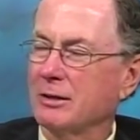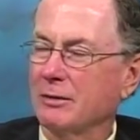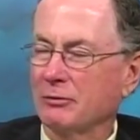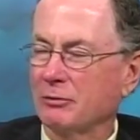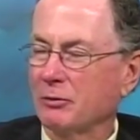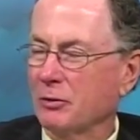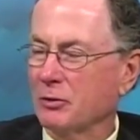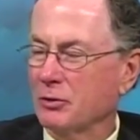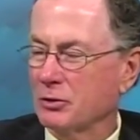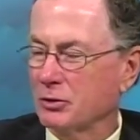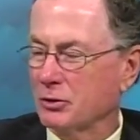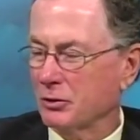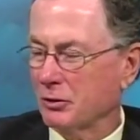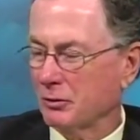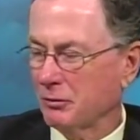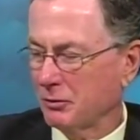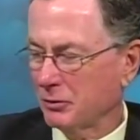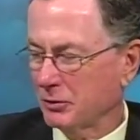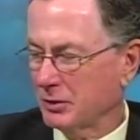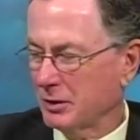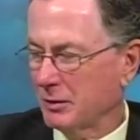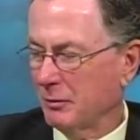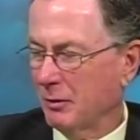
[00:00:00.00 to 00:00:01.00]
I'm for, sure
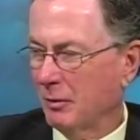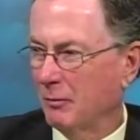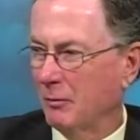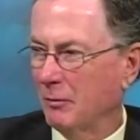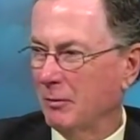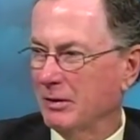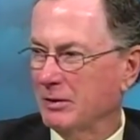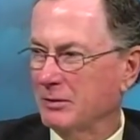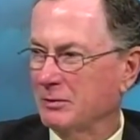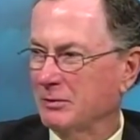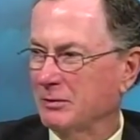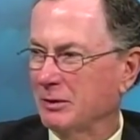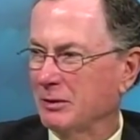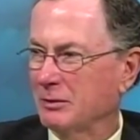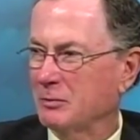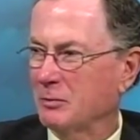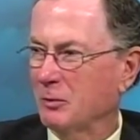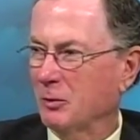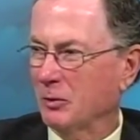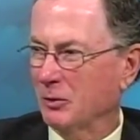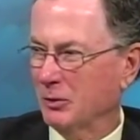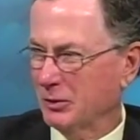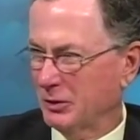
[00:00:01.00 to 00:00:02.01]
for some of them it's, it's
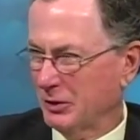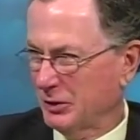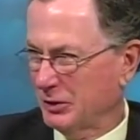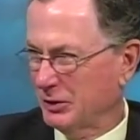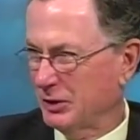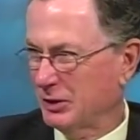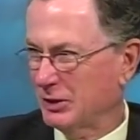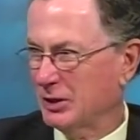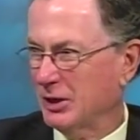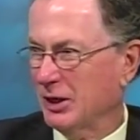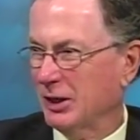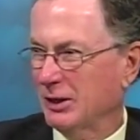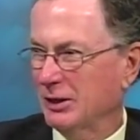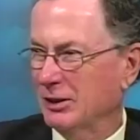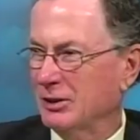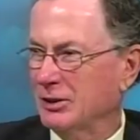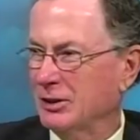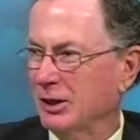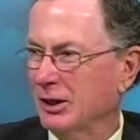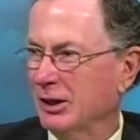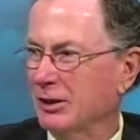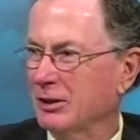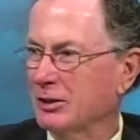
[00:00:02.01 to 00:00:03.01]
more than just a second
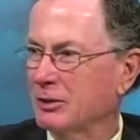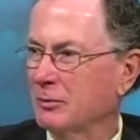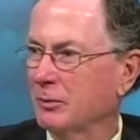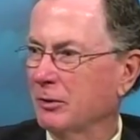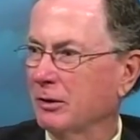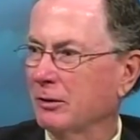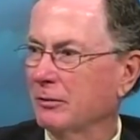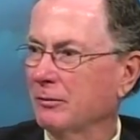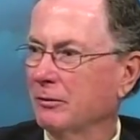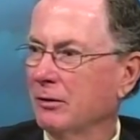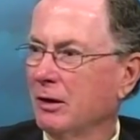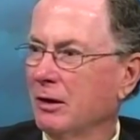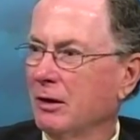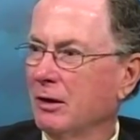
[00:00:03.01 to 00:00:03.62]
chance, but